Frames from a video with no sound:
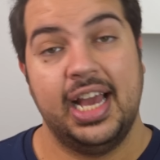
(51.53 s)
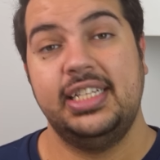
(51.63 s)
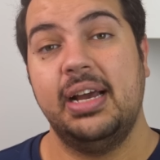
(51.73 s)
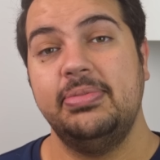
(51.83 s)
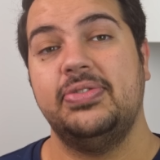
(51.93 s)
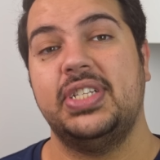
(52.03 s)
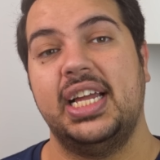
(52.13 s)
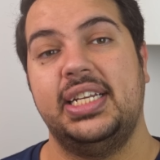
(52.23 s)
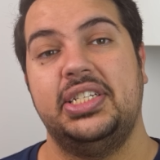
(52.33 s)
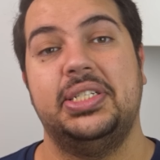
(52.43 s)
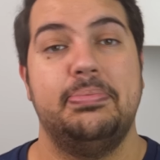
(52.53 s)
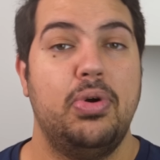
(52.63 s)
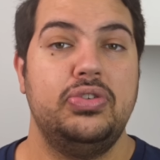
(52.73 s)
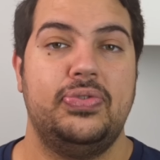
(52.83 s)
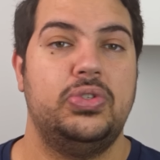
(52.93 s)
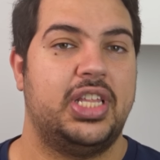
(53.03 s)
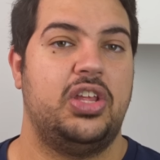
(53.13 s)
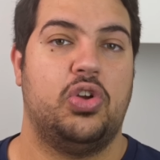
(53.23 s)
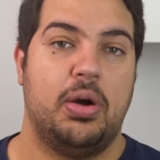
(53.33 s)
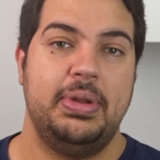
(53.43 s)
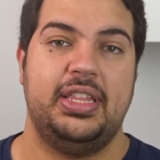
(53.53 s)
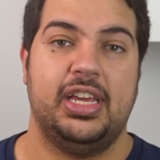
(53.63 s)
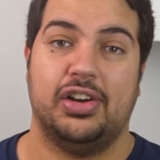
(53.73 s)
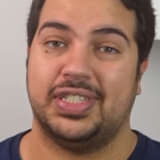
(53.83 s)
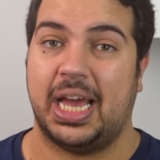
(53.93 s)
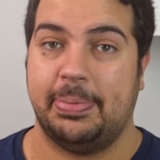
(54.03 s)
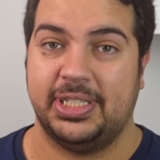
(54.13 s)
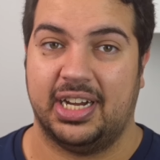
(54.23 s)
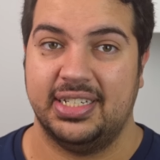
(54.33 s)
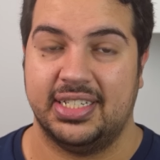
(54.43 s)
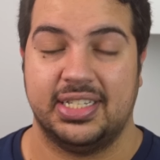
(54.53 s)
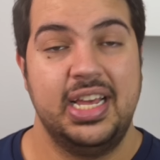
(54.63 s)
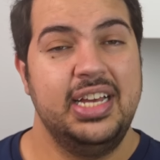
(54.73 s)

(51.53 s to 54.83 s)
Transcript: In terms of side dishes, most foods that you commonly think of as appetizers,